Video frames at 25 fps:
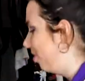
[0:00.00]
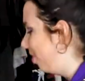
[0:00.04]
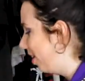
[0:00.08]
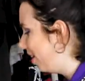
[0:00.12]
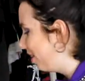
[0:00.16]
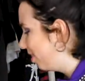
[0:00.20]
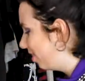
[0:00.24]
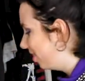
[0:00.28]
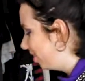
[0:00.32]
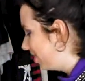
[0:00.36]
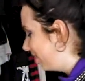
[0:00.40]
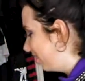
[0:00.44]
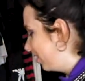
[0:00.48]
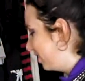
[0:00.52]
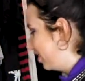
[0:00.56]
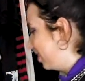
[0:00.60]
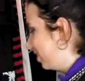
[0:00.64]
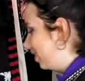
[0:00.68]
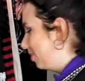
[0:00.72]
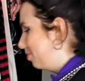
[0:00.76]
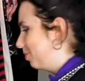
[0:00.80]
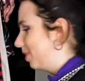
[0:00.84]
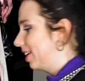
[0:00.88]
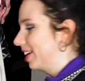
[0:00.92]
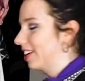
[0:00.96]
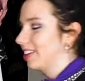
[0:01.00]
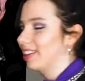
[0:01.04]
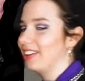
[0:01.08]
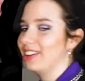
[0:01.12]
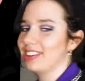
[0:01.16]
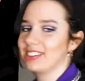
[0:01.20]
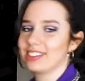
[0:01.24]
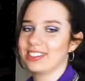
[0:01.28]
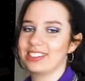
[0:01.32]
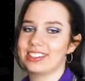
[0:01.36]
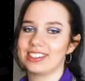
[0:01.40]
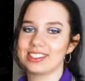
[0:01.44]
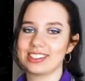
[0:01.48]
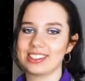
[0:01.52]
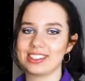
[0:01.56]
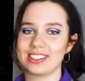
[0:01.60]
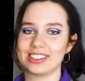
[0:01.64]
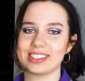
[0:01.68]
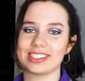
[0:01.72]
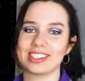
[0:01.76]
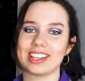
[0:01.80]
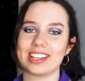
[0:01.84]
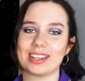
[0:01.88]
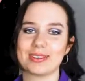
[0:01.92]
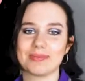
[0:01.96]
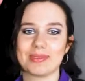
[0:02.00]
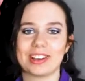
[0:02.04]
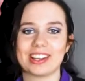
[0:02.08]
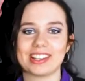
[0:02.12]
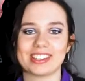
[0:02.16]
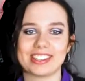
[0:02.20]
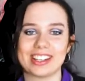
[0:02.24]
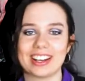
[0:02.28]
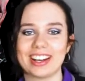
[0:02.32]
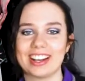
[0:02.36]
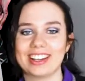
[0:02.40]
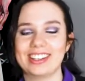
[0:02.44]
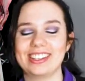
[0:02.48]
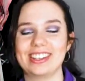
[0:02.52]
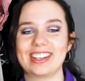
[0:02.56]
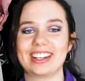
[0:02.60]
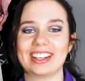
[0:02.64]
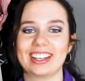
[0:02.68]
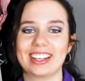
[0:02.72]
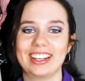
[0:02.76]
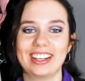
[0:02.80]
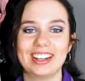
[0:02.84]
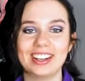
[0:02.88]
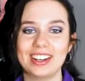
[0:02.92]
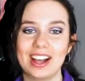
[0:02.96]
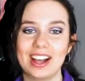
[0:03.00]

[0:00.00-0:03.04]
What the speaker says: well, honestly my closet just looks like a mess and I need to clean it